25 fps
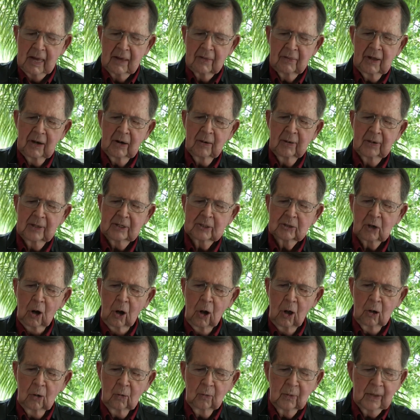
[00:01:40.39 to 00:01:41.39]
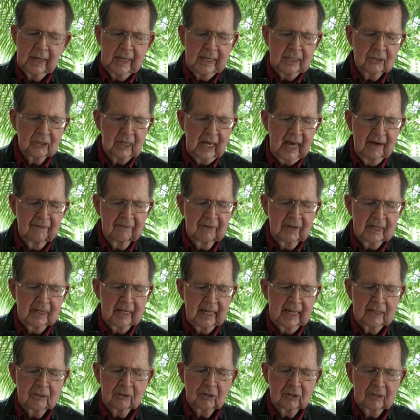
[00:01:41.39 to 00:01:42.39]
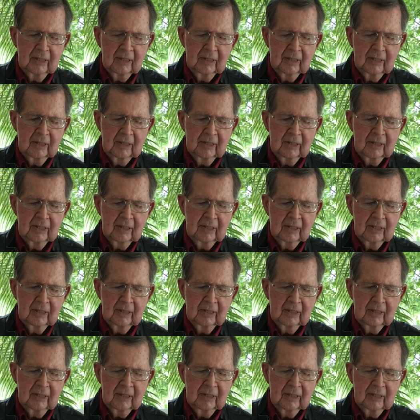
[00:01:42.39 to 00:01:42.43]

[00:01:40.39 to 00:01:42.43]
there is always evidence